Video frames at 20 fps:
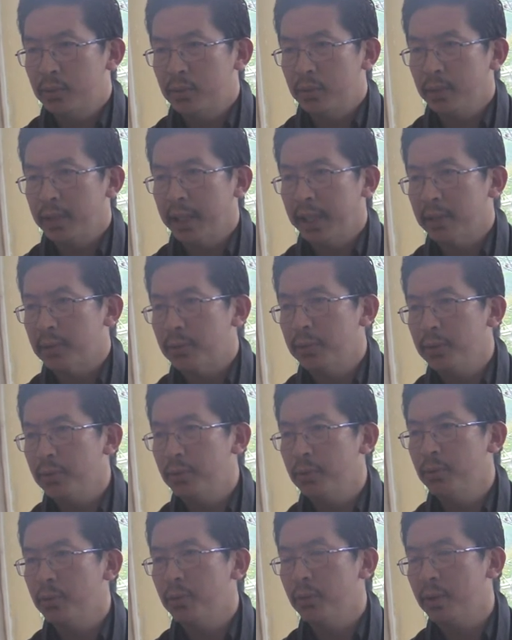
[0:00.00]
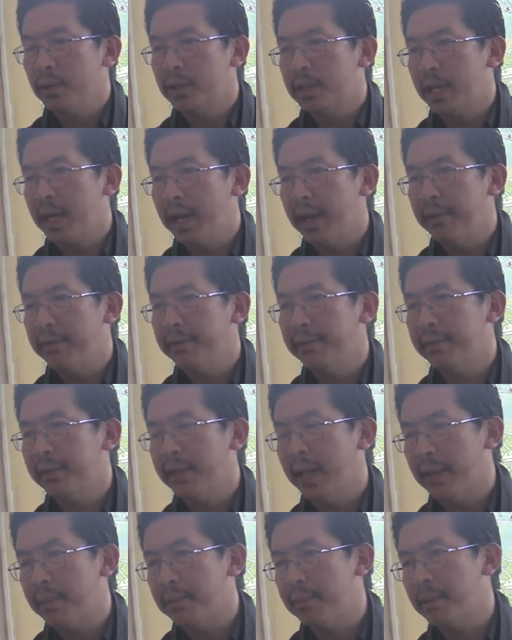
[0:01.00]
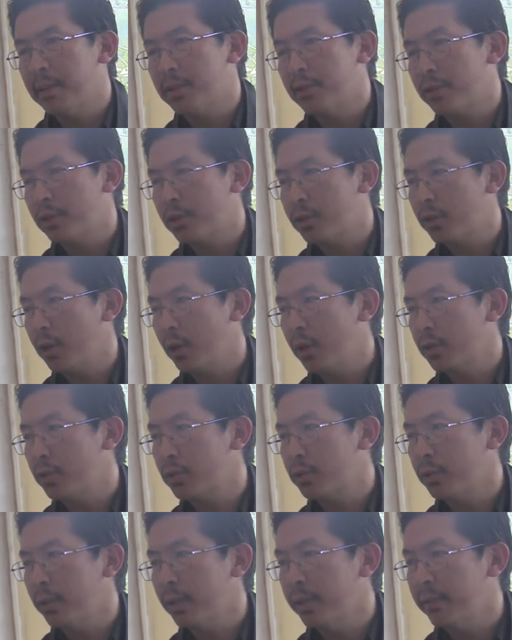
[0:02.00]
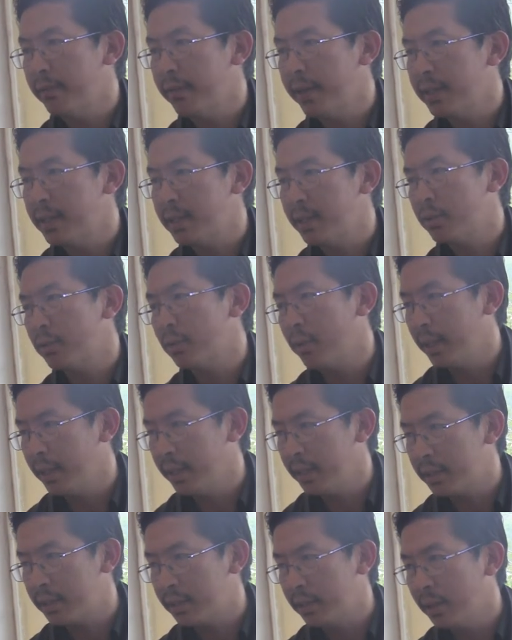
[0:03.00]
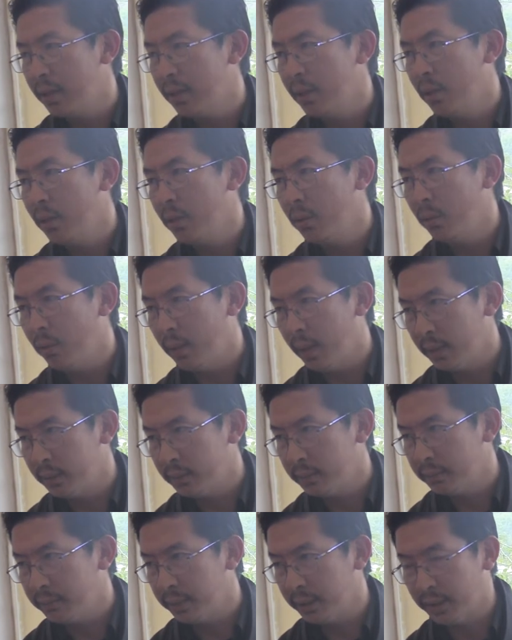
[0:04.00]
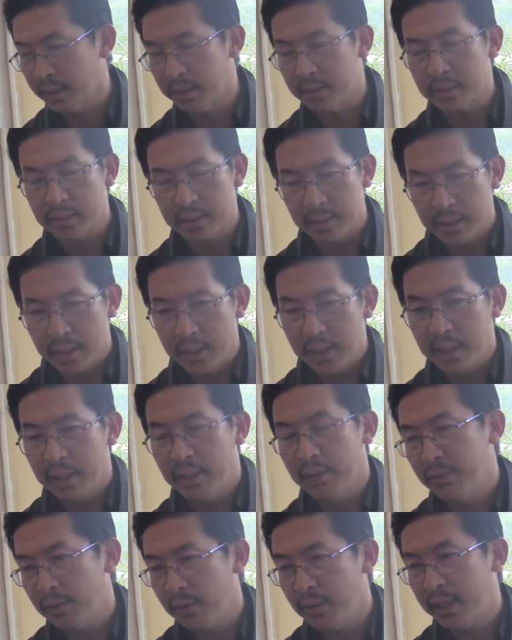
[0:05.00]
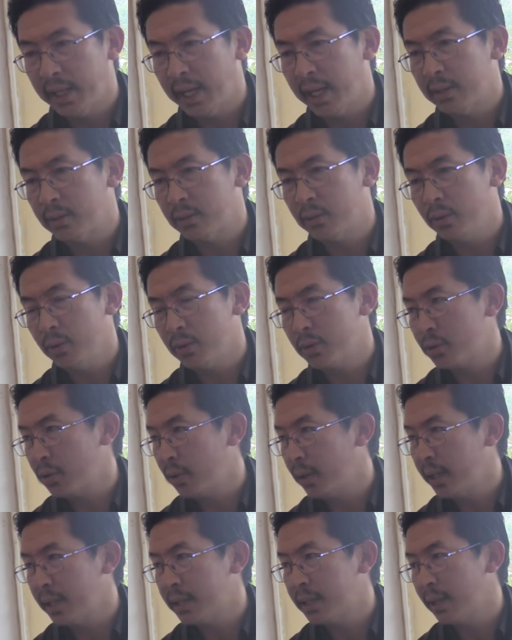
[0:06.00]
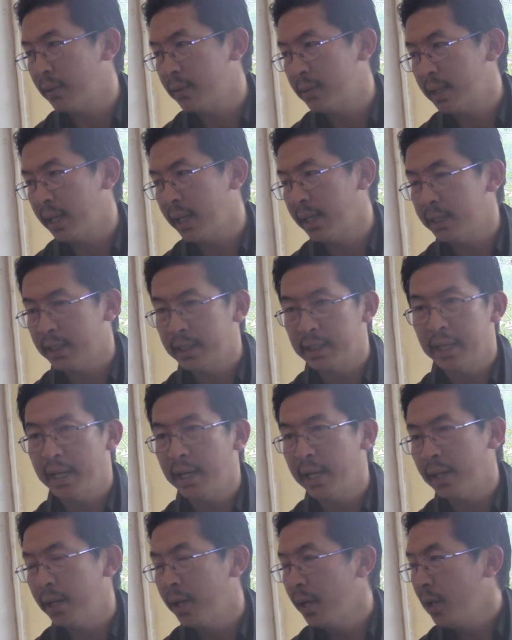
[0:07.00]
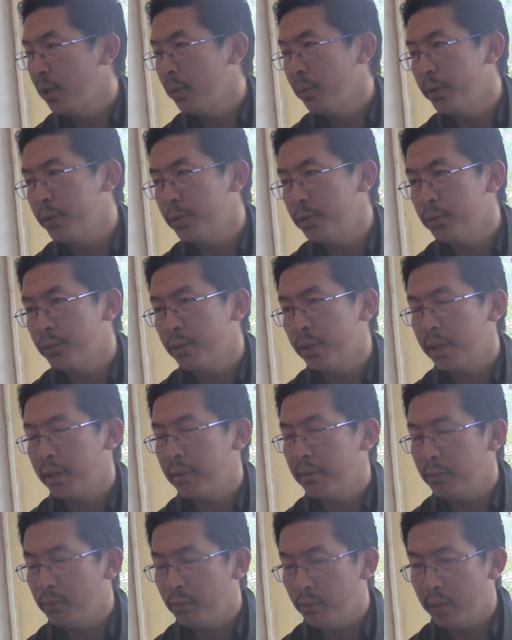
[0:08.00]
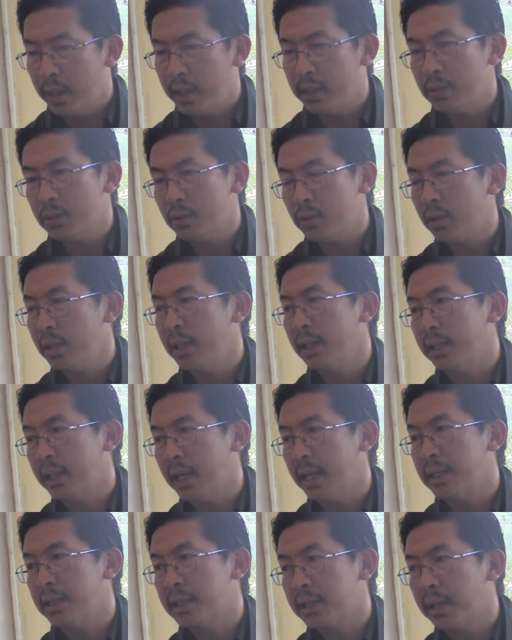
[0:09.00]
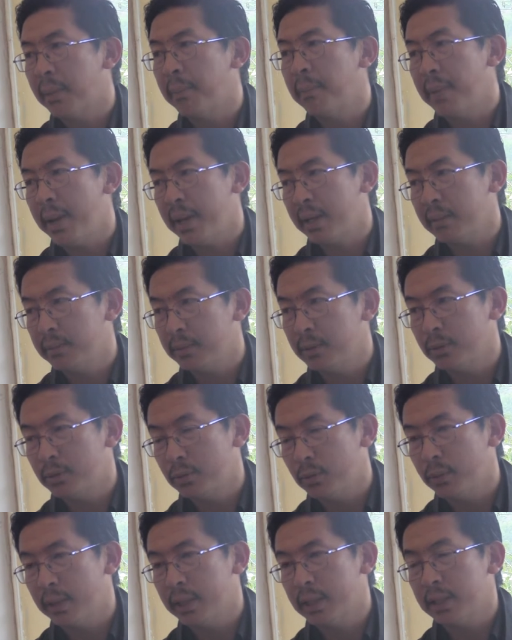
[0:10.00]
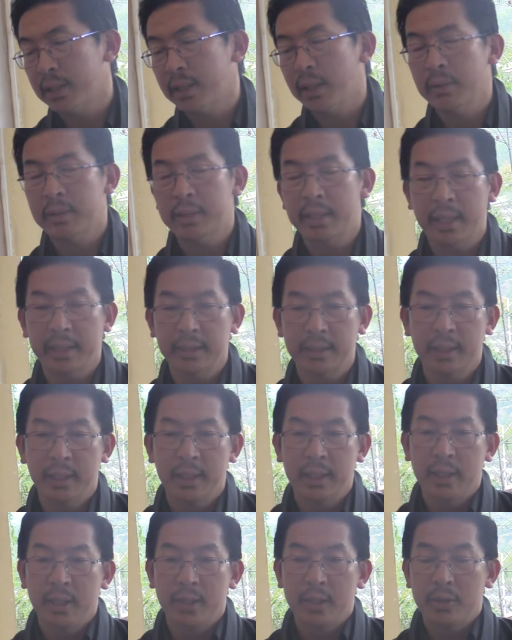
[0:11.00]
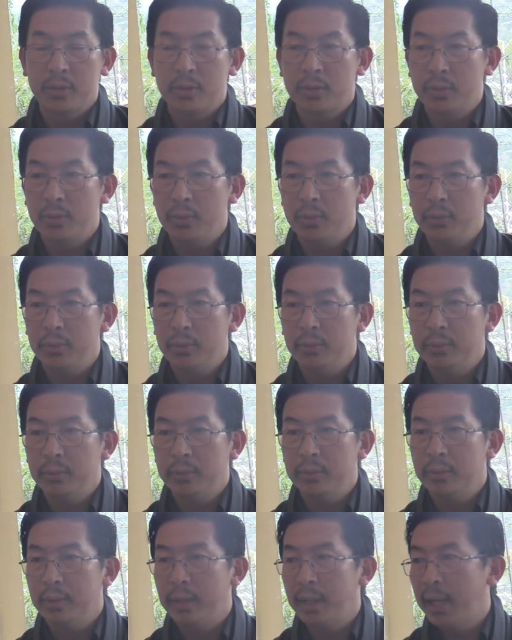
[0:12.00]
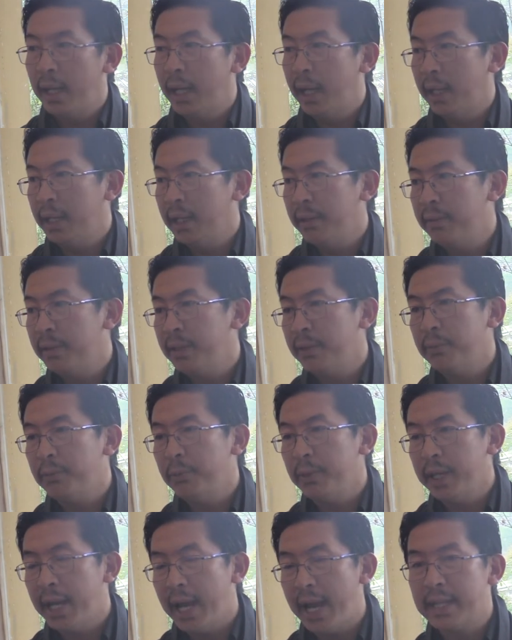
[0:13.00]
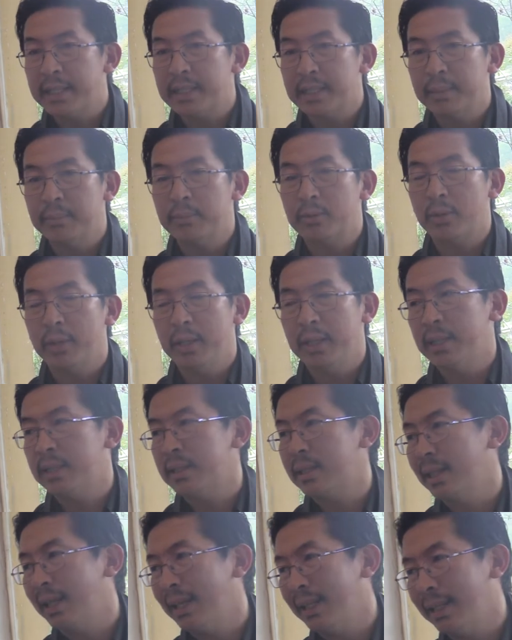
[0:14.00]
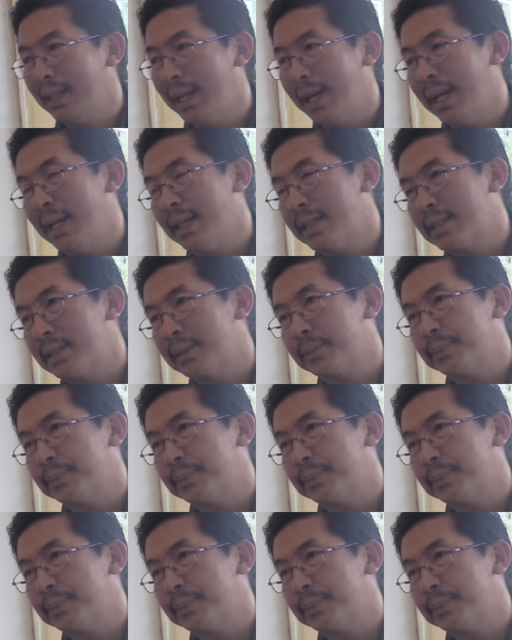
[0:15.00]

two things. We do not have that much resource to invest in toilets. One, because if you look at those toilets outside and here, we do not have one toilet that is comparable to what is outside. Two, even if we had some toilets like that,